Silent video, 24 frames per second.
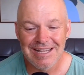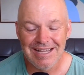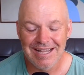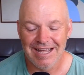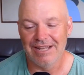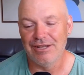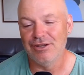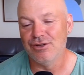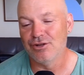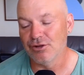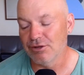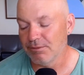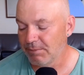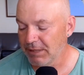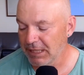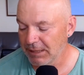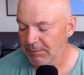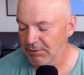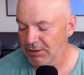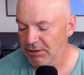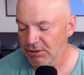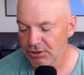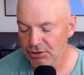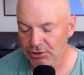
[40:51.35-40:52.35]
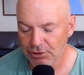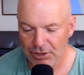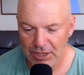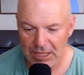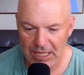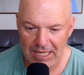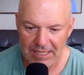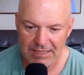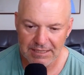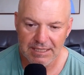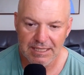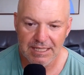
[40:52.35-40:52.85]
and you're going to be able to do
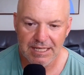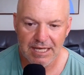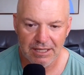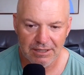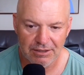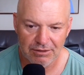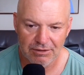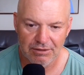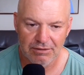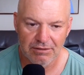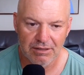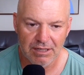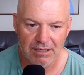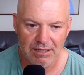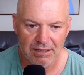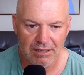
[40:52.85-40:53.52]
that together